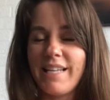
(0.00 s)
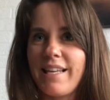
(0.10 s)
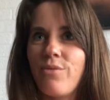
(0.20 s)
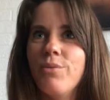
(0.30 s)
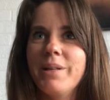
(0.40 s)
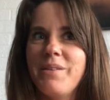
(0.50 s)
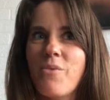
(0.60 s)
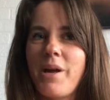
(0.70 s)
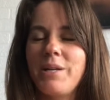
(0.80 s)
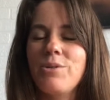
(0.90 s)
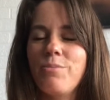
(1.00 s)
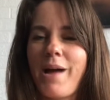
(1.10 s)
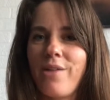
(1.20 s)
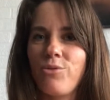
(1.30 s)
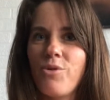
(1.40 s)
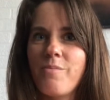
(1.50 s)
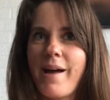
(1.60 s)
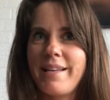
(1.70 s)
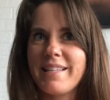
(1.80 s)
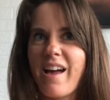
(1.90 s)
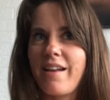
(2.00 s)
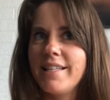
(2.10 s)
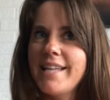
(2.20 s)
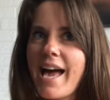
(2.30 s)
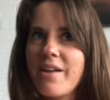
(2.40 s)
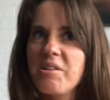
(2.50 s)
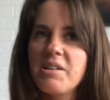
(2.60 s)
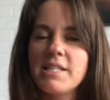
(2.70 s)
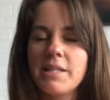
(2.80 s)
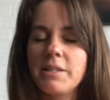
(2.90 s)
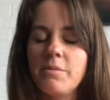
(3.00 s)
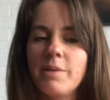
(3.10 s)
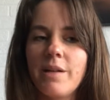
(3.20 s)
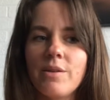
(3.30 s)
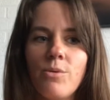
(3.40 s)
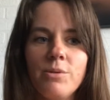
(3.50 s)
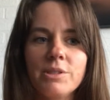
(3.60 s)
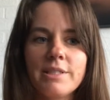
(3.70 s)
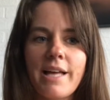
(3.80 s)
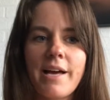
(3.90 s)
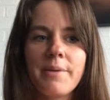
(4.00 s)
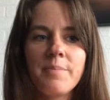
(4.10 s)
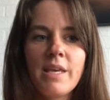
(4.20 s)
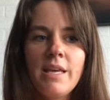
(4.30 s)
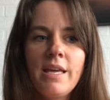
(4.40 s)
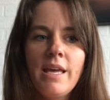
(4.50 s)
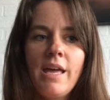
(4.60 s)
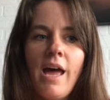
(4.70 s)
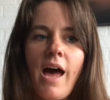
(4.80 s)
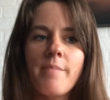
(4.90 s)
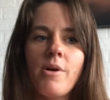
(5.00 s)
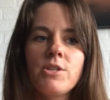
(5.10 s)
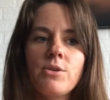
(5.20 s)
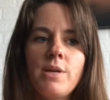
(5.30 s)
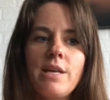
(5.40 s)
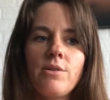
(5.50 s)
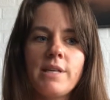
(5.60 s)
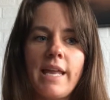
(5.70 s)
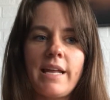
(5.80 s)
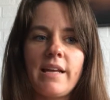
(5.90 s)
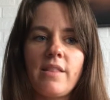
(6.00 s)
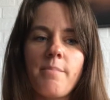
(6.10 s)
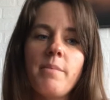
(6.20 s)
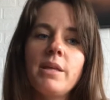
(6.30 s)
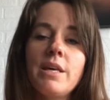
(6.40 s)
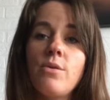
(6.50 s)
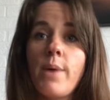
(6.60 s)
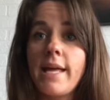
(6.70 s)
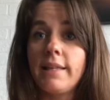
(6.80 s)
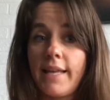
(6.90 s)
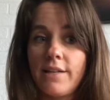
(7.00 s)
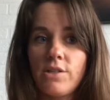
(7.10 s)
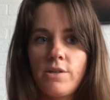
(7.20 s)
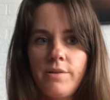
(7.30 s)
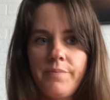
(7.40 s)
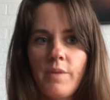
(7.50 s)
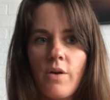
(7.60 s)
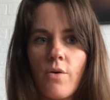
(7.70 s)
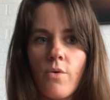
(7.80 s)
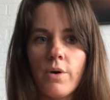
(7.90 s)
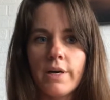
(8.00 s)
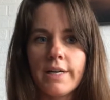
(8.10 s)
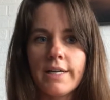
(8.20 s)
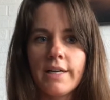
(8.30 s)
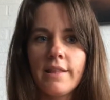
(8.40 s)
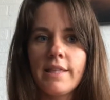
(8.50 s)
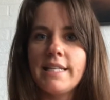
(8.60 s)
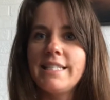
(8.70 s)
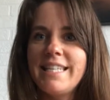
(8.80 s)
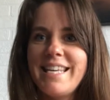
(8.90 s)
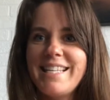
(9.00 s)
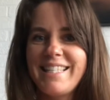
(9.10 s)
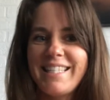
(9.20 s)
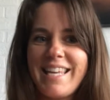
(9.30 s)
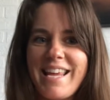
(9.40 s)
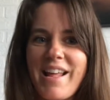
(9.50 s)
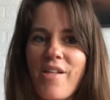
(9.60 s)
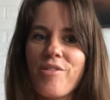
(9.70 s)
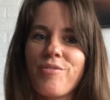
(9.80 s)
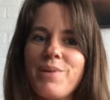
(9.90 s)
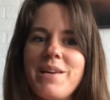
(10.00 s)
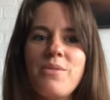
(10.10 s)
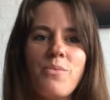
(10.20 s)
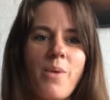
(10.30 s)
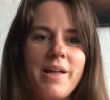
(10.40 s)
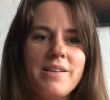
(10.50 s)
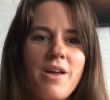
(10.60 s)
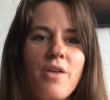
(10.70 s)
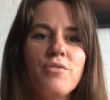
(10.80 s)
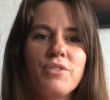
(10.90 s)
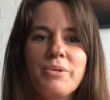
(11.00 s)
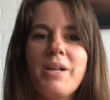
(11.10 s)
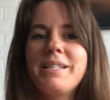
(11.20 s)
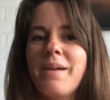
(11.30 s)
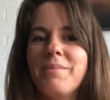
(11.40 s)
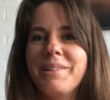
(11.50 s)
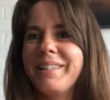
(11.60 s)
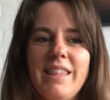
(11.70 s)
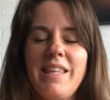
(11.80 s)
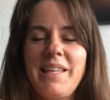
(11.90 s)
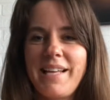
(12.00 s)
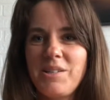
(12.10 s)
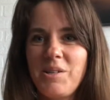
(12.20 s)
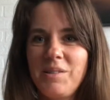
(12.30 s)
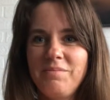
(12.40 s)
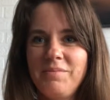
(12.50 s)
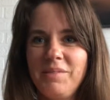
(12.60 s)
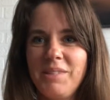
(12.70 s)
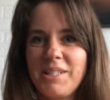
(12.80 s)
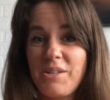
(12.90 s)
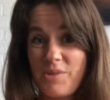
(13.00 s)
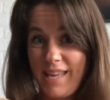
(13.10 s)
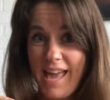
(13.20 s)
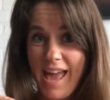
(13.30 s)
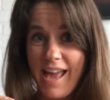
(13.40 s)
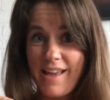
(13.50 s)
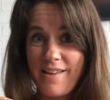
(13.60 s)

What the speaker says: I really want a new bathrobe. Mine is kind of tattered, it's a little bit on the older side. I'm also either getting the Milky Way lantern or the Tease Tea 3-in-1 fruit tumbler. The lantern looks okay.